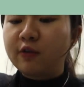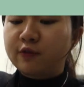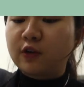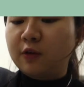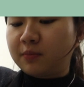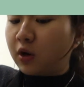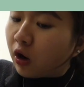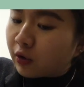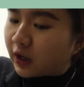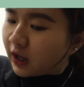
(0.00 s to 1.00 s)
from
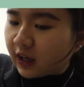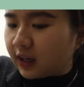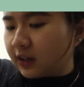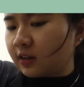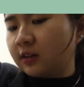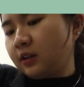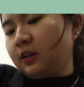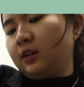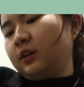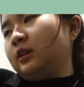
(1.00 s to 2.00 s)
cooking,
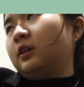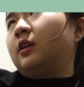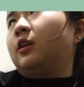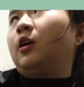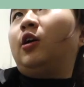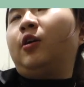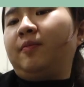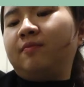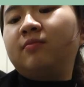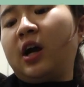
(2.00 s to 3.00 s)

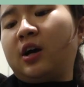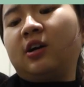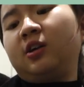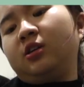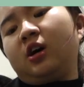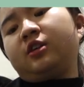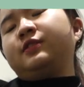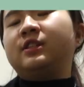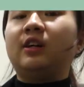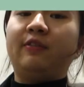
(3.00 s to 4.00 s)
there are a lot of
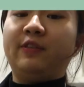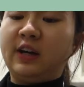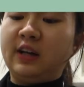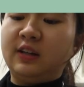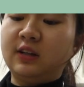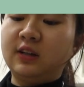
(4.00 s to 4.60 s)
stuff that